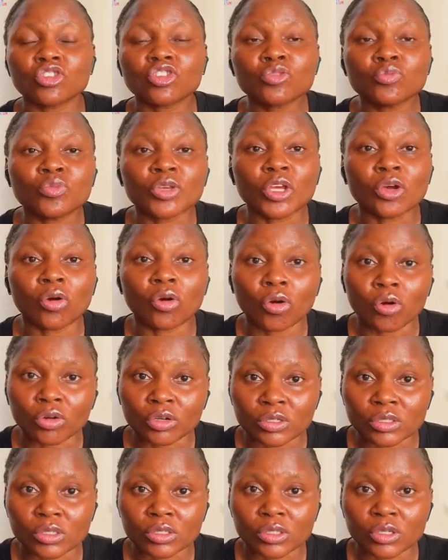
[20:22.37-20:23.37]

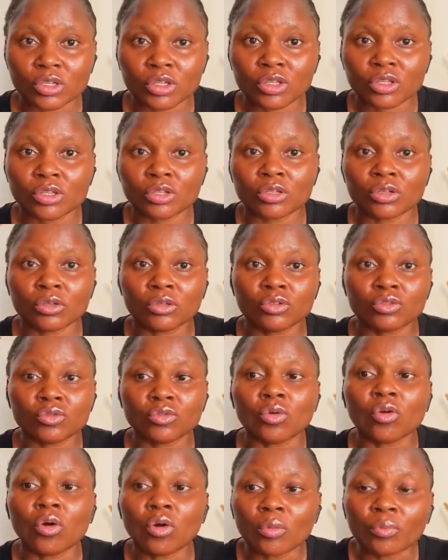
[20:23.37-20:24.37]
because to
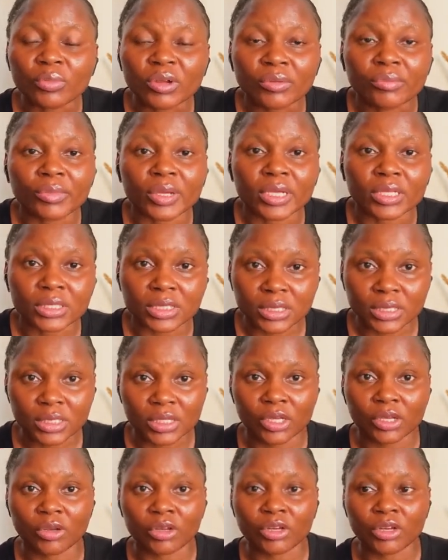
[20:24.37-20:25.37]
complement
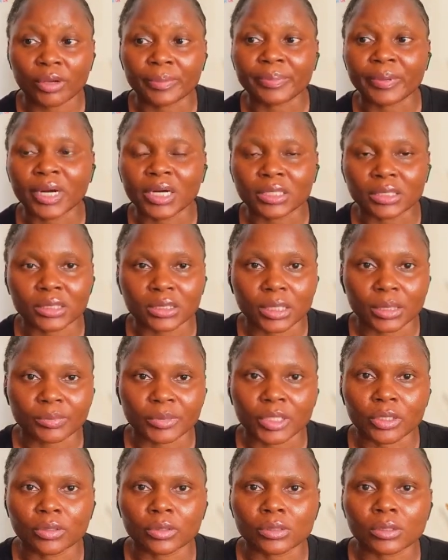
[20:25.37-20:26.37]
the their partner
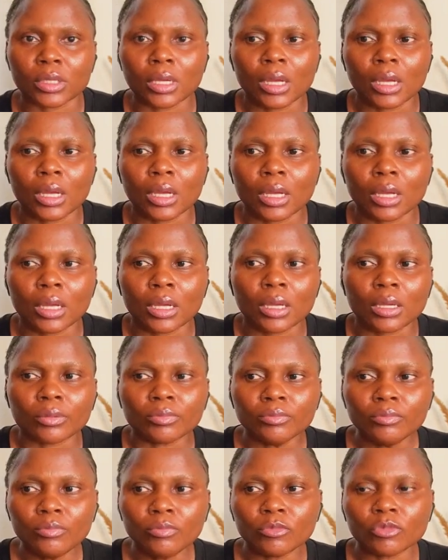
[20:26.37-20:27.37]
because
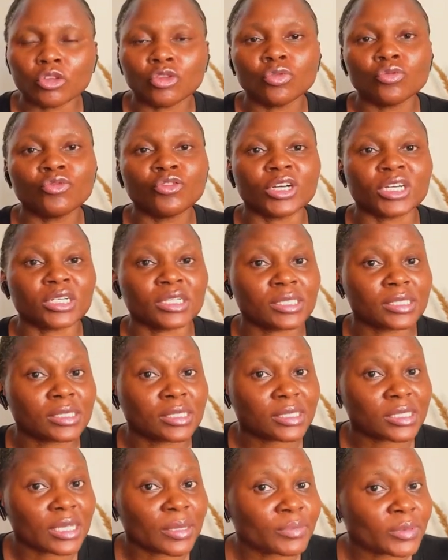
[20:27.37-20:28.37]
you've
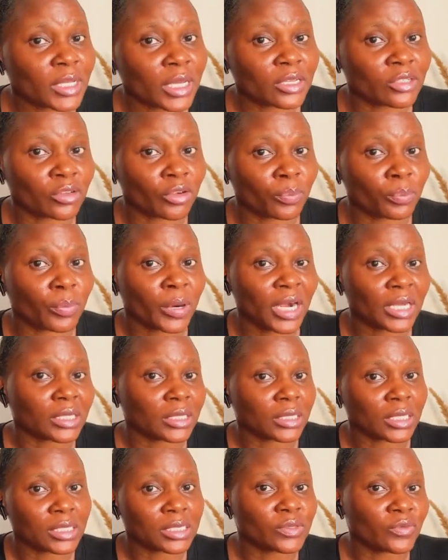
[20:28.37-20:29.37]
accepted your
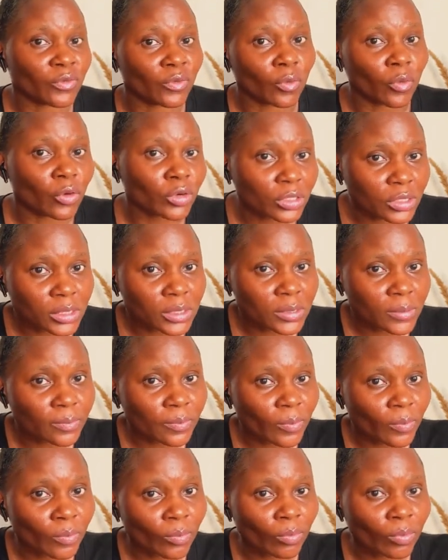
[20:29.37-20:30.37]
partner's flaws
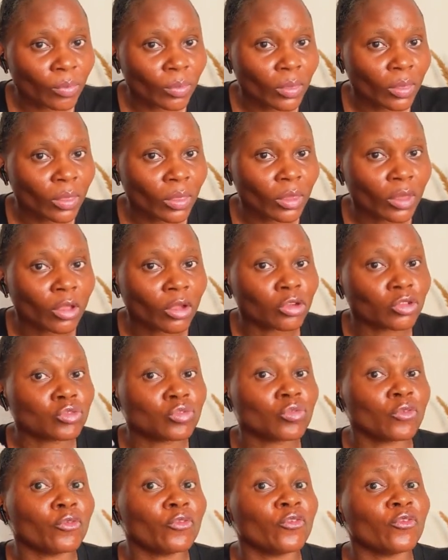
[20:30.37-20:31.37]

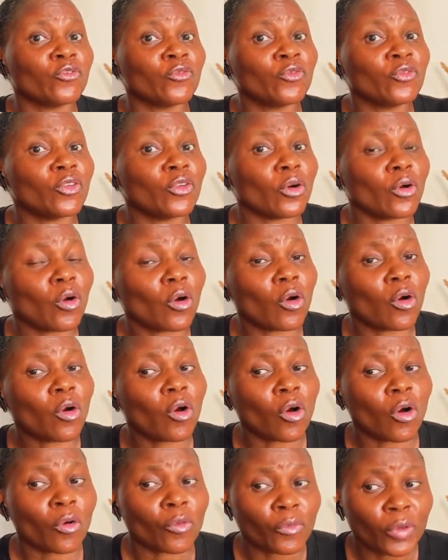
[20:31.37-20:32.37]
to
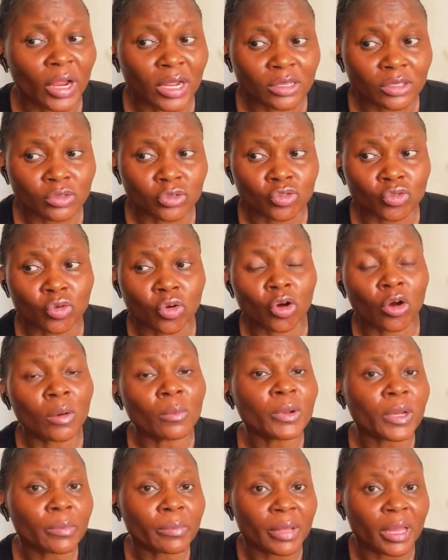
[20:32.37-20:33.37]
correct to
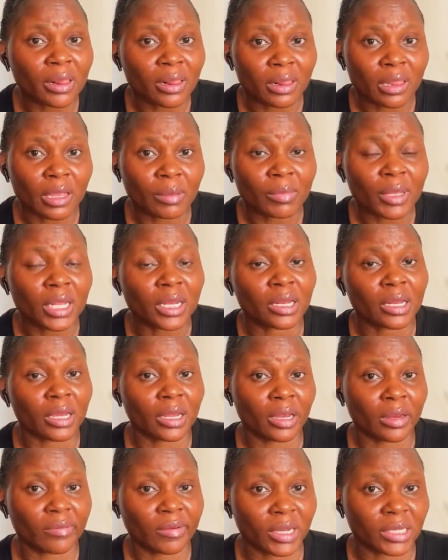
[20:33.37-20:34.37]
complement them in the
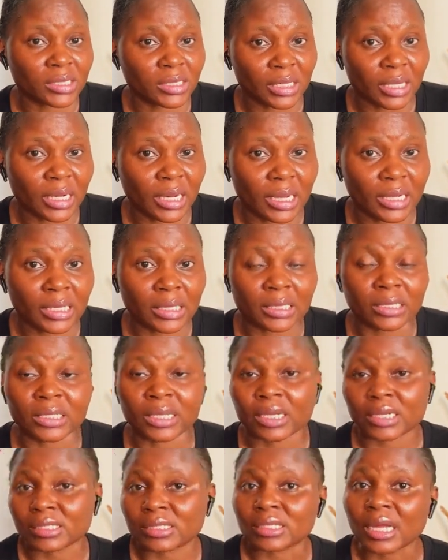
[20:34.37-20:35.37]
areas they are lacking the
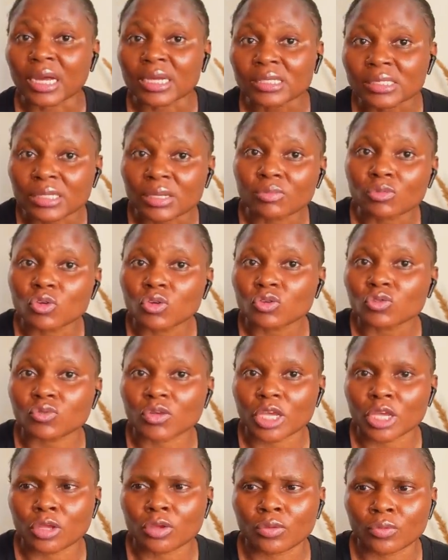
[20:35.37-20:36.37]
exact same goes
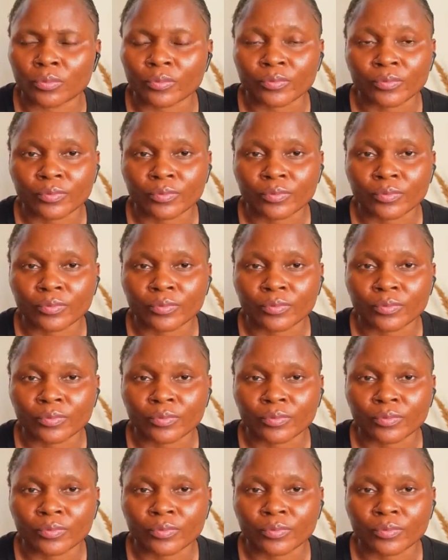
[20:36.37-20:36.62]
with you